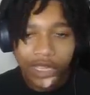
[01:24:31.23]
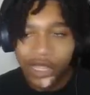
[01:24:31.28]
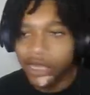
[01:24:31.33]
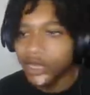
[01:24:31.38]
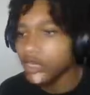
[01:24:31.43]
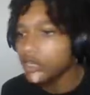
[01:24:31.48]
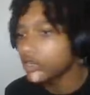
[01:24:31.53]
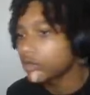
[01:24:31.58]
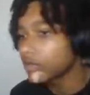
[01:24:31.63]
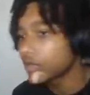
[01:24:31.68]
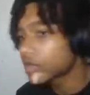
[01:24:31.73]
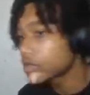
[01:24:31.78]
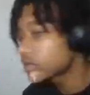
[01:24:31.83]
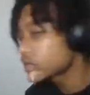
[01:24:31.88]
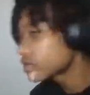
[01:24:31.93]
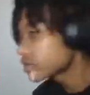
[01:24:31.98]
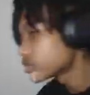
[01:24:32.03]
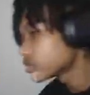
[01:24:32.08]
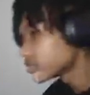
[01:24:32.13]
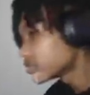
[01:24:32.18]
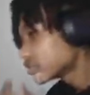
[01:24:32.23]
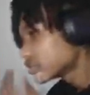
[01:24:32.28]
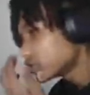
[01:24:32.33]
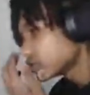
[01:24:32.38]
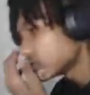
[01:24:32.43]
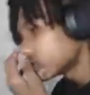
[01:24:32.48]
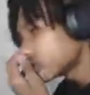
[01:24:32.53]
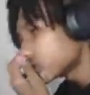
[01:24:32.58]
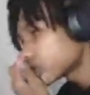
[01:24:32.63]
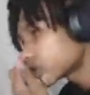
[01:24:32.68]
out of here, bro.
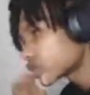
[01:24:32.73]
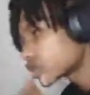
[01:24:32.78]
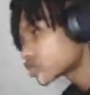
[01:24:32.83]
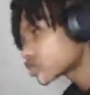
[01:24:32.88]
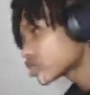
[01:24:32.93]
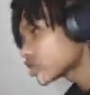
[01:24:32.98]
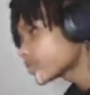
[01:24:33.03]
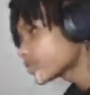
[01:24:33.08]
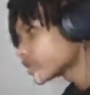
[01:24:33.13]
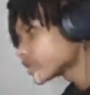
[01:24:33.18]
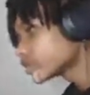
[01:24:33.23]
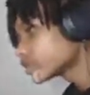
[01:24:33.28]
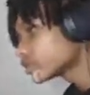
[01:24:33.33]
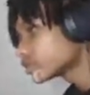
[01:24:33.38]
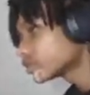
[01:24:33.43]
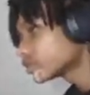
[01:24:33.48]
Nigga tripping.